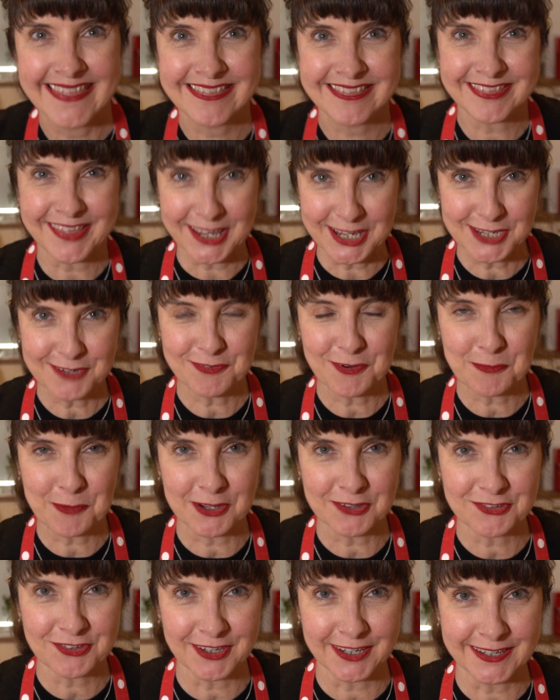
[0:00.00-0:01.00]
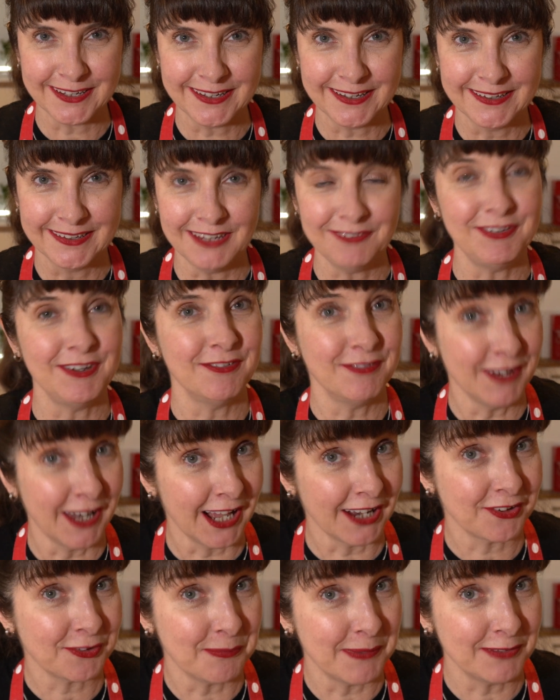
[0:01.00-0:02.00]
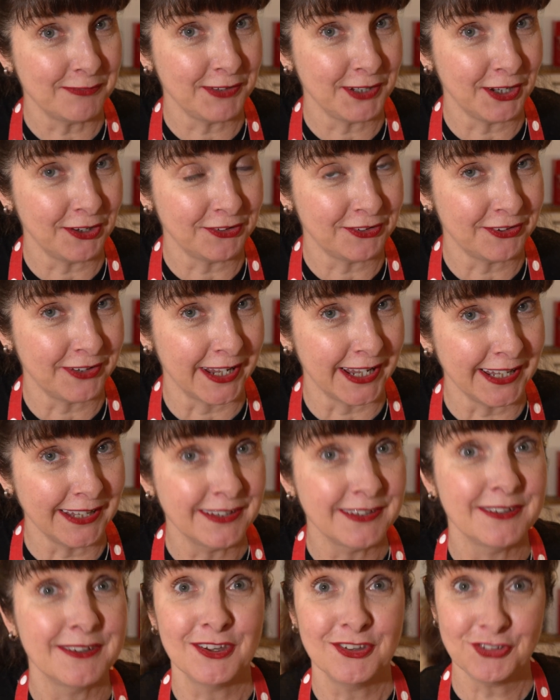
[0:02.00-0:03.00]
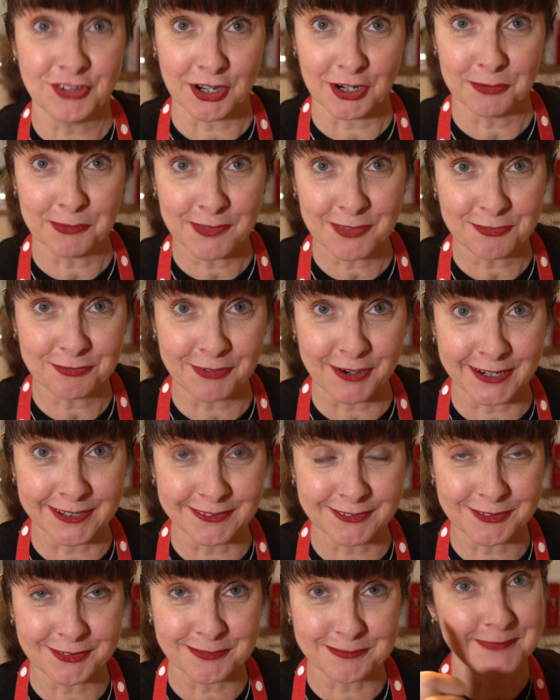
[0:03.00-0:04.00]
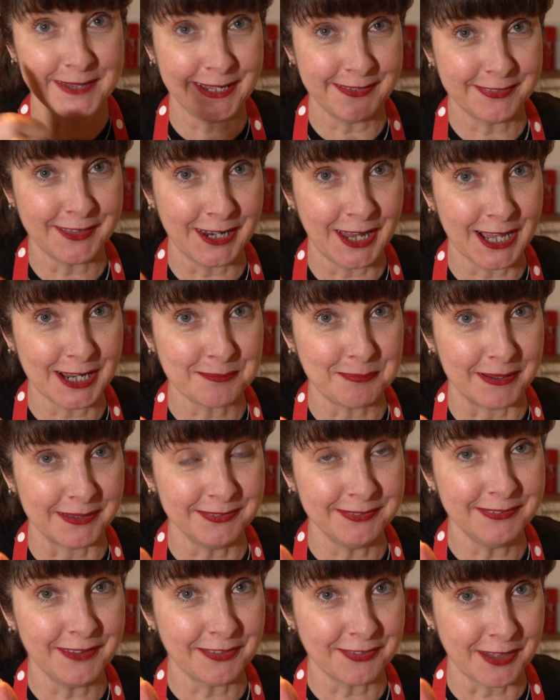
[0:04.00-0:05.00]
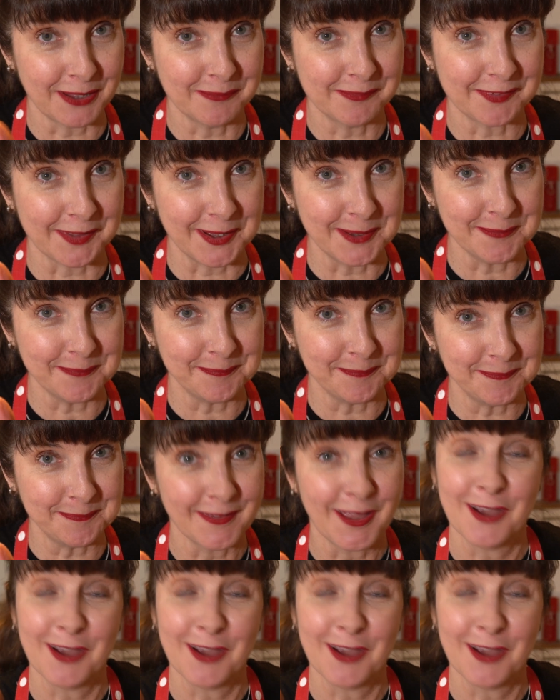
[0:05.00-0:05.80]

Thank you for watching. If you've liked my video today, share it with a friend, hit the like button, the thumbs up,